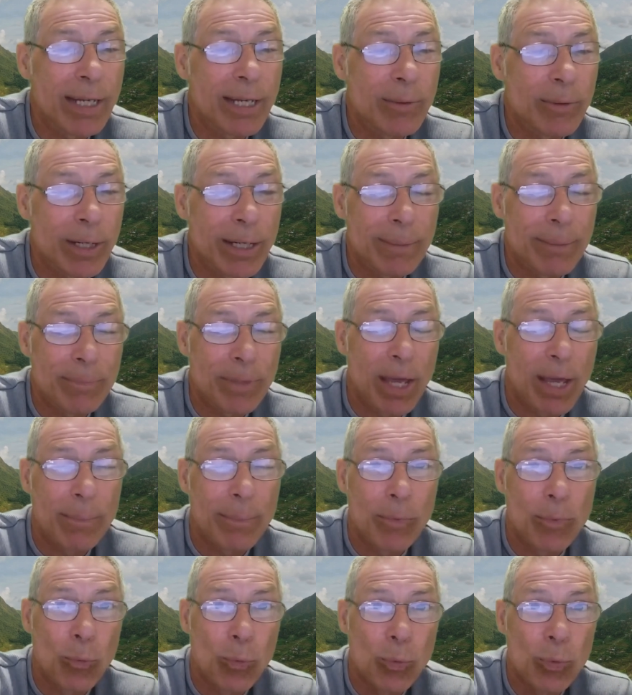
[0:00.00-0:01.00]
Anyway,
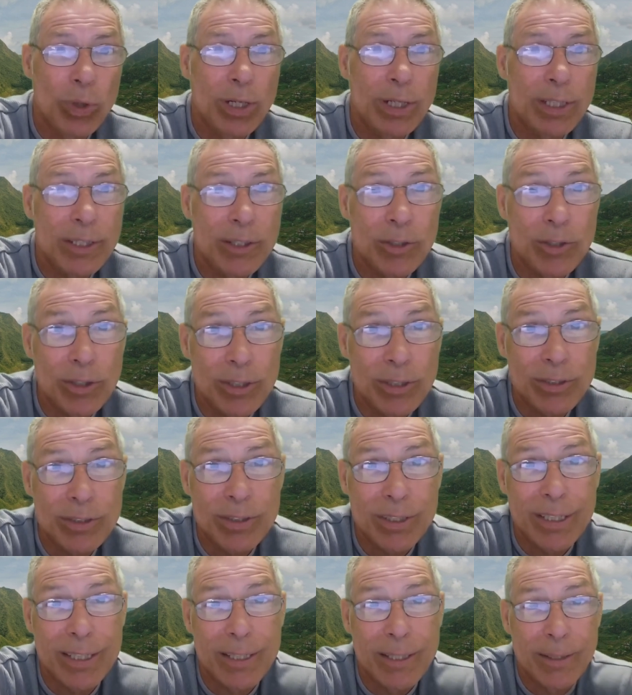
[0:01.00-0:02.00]
I'm really
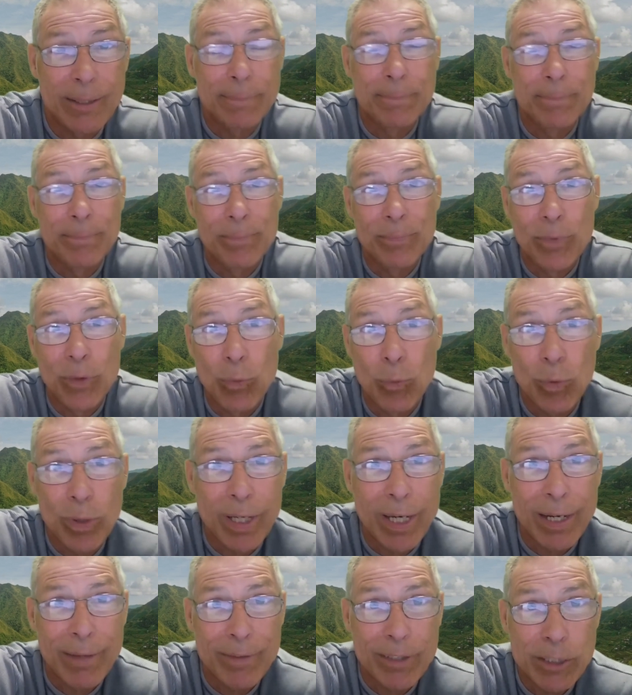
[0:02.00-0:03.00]
curious to hear
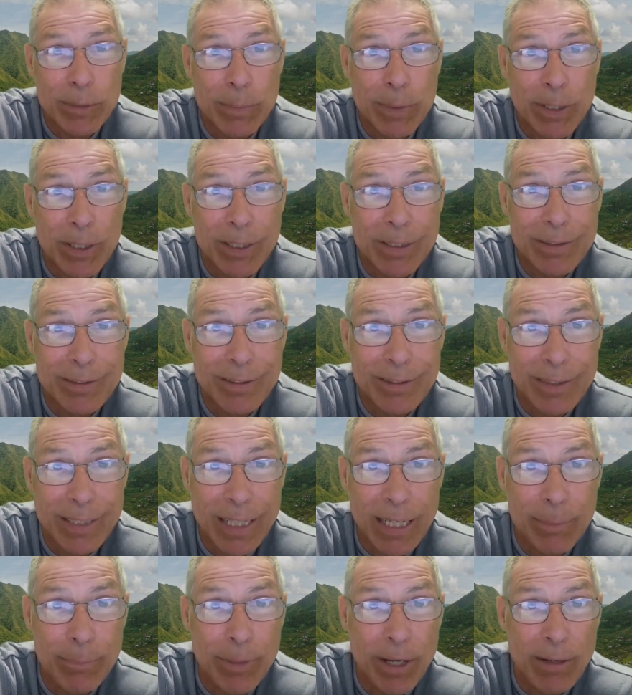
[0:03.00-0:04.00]
what kind of experiences
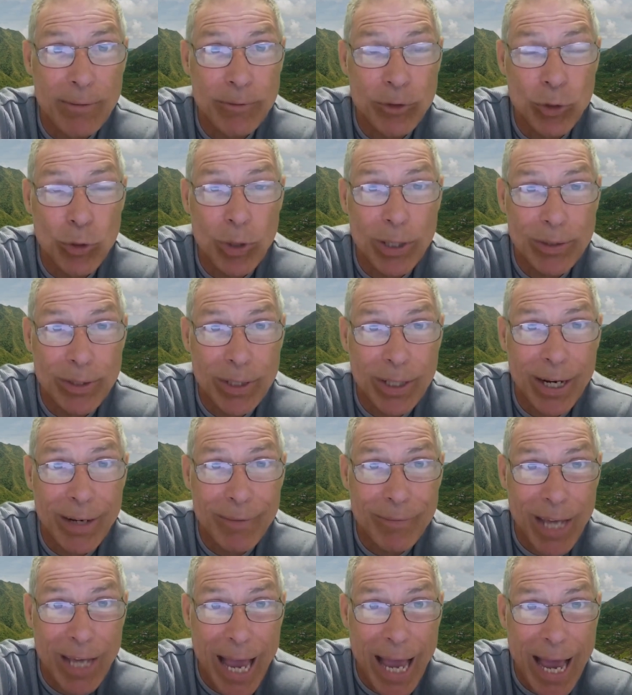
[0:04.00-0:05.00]
any of you out there
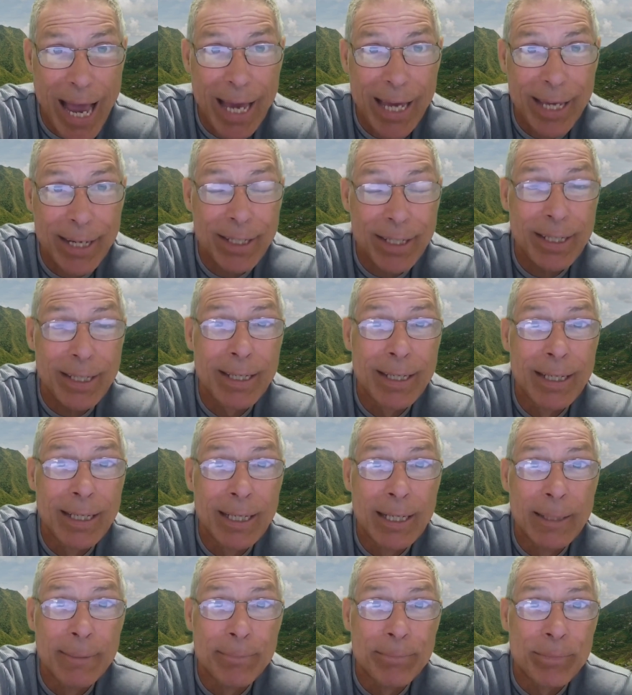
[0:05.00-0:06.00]
have had
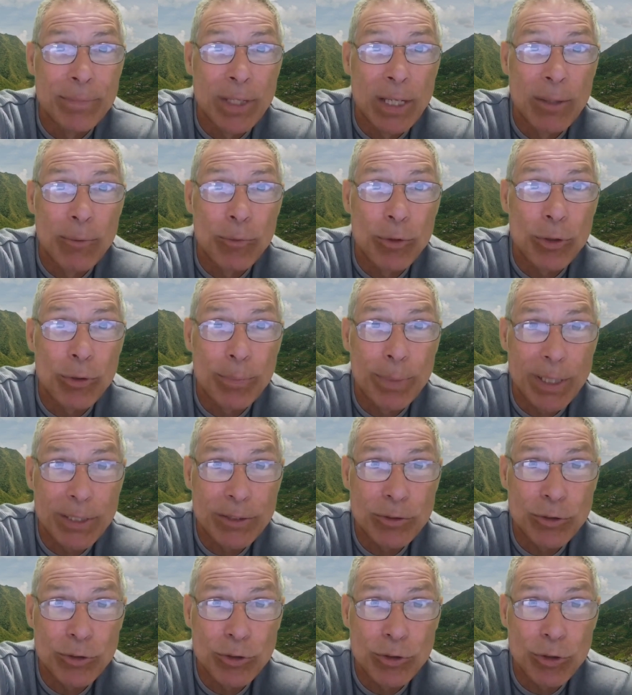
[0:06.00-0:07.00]
with
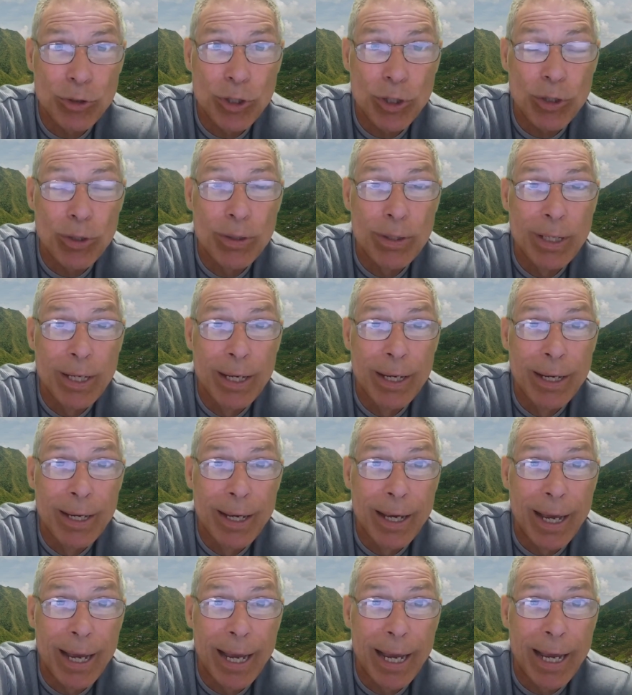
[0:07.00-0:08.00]
Ubuntu Studio,
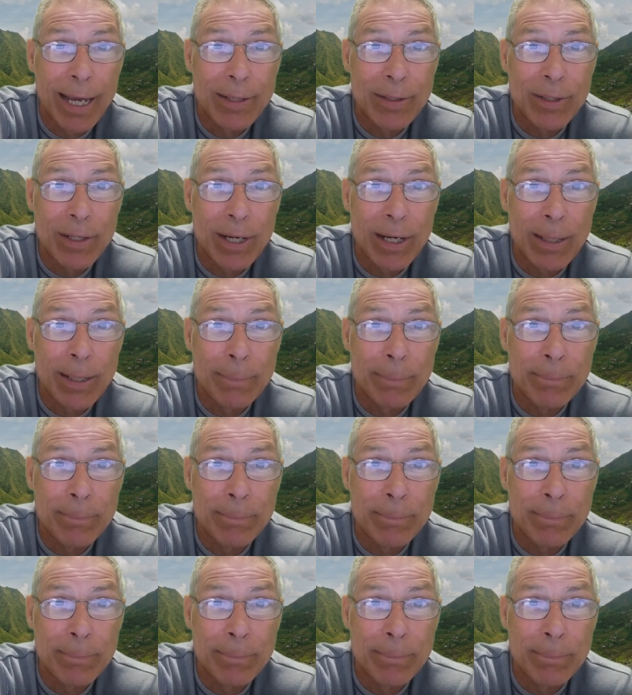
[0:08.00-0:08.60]
and